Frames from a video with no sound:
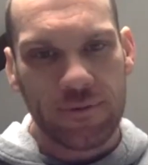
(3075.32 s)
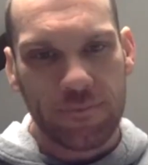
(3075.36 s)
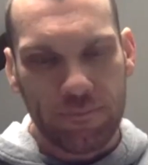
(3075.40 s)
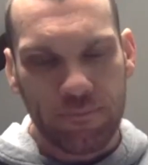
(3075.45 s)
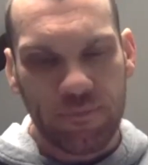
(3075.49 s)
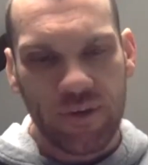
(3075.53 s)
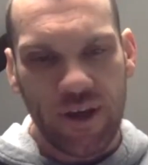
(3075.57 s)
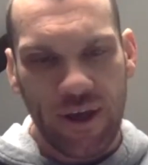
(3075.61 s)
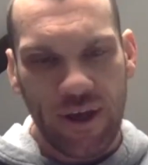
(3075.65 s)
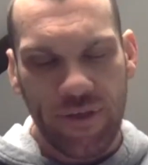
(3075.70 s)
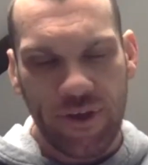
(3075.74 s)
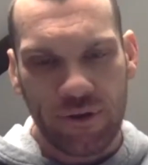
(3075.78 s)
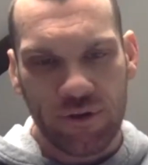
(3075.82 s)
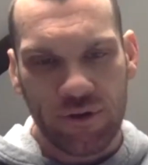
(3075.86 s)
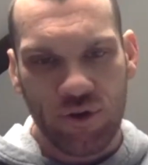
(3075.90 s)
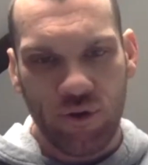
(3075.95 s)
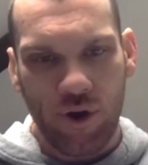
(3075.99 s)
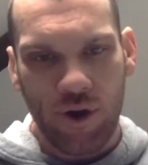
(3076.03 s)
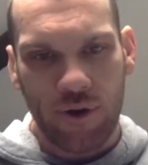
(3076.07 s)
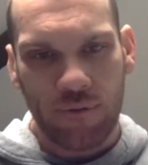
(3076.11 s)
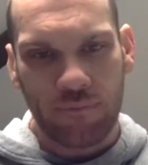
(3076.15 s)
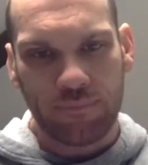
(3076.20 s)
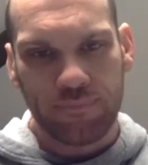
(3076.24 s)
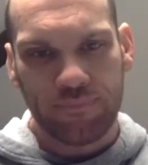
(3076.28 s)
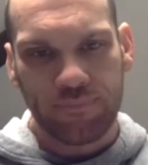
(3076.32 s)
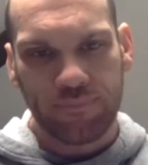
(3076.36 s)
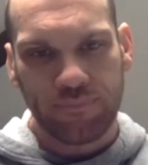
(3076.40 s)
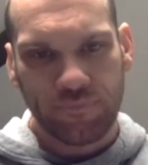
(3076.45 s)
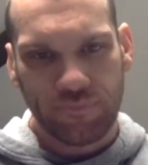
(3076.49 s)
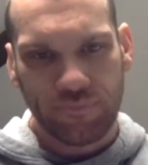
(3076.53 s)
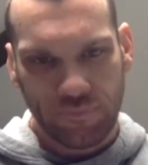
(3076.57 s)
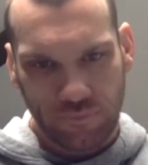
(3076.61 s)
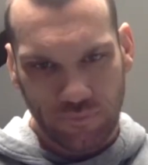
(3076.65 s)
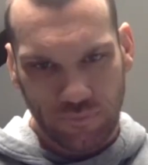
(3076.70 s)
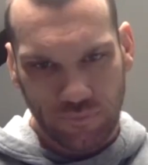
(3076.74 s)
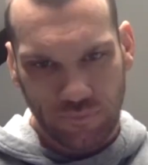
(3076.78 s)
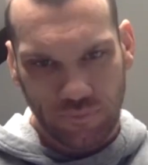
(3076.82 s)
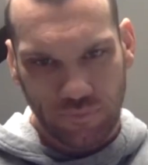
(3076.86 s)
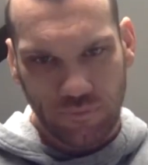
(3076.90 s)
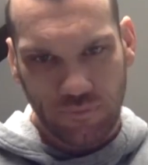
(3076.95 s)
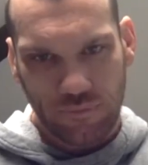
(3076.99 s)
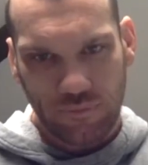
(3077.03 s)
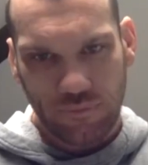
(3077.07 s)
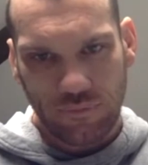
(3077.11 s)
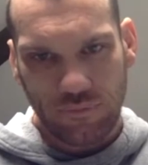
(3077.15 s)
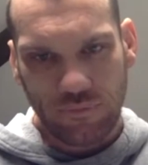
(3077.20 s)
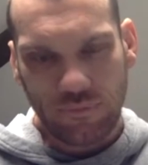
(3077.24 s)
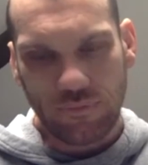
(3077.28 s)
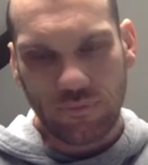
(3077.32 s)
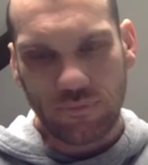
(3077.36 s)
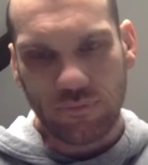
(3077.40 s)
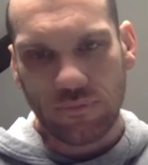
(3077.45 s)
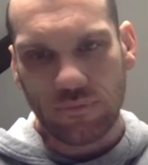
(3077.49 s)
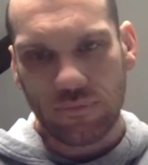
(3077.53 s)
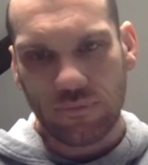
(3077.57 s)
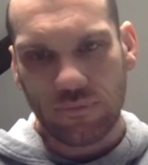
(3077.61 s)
I think it's, you know, and to